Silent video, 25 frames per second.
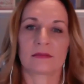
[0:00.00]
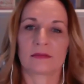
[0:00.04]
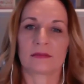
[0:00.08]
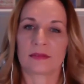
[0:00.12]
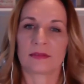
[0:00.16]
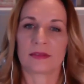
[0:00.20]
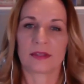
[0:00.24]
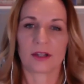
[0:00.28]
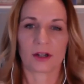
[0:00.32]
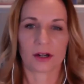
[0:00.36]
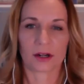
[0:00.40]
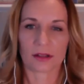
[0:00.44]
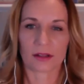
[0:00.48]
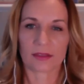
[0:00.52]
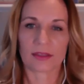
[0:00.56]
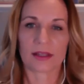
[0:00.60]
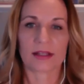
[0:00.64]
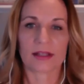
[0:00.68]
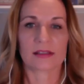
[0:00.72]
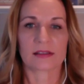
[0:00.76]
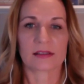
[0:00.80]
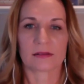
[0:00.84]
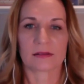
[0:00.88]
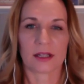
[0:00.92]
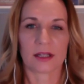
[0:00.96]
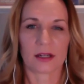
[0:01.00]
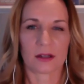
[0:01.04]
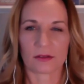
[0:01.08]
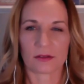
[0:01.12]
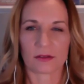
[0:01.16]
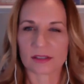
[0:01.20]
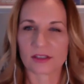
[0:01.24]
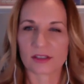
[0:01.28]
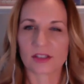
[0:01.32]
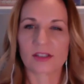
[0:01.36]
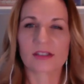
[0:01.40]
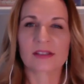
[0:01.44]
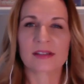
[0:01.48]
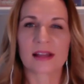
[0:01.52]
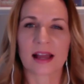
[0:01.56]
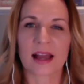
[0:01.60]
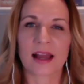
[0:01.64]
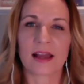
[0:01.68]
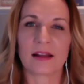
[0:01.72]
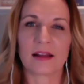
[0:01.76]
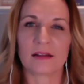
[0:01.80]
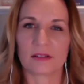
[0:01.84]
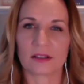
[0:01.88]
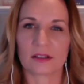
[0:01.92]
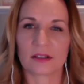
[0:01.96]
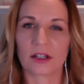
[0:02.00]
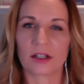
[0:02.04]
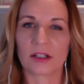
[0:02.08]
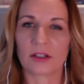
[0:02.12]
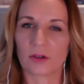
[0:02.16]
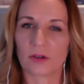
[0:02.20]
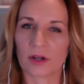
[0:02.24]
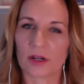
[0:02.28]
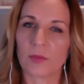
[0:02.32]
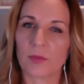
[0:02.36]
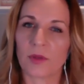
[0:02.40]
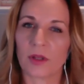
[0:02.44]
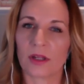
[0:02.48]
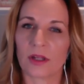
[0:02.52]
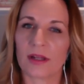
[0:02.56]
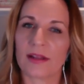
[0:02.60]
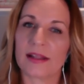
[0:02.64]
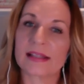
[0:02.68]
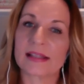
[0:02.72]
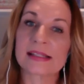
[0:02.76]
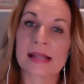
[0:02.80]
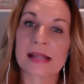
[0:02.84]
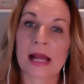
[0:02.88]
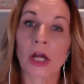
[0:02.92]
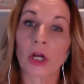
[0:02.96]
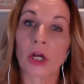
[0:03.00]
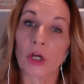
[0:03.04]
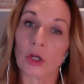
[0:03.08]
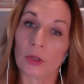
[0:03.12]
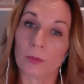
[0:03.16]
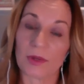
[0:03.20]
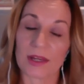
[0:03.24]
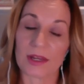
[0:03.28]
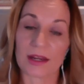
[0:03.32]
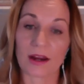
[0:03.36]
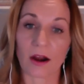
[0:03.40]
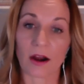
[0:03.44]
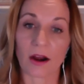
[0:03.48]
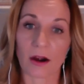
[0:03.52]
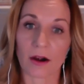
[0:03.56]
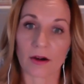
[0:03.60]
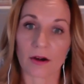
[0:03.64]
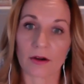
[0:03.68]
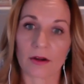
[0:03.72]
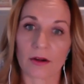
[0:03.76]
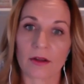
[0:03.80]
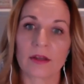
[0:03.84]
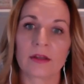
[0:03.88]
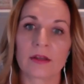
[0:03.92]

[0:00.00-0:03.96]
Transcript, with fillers: they're going to think, you know, that's just not good credibility. That's not good PR.